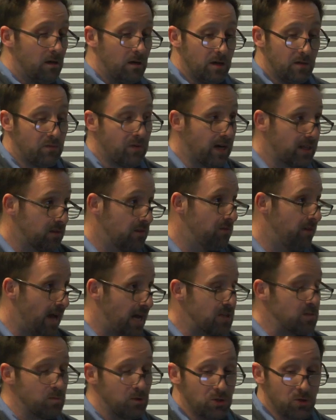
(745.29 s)
In fact, the
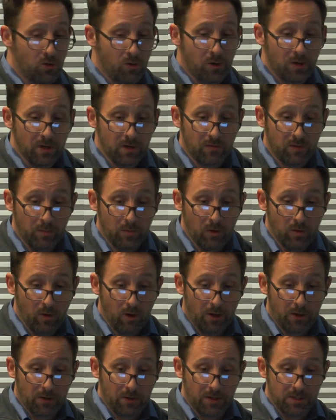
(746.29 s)
vast majority of them no
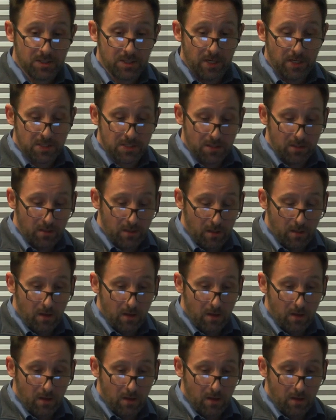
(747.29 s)
longer exist.